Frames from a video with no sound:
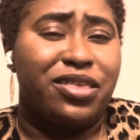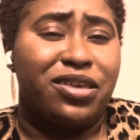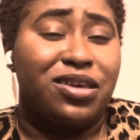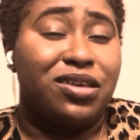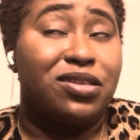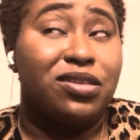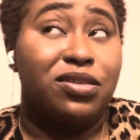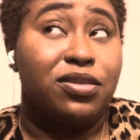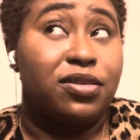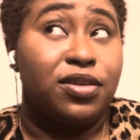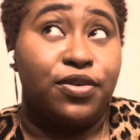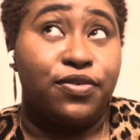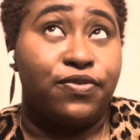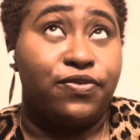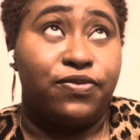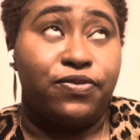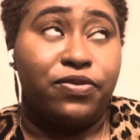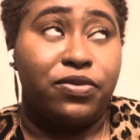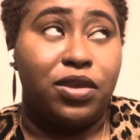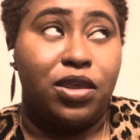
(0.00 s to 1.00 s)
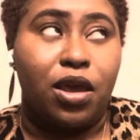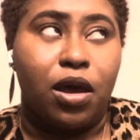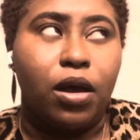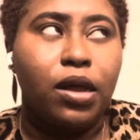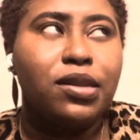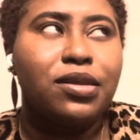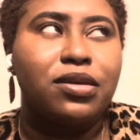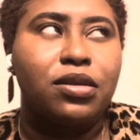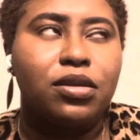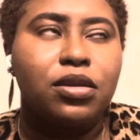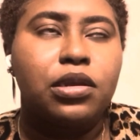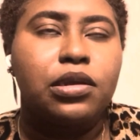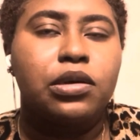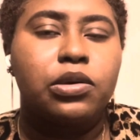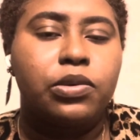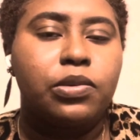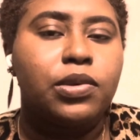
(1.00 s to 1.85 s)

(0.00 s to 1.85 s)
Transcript: Because if y'all didn't know,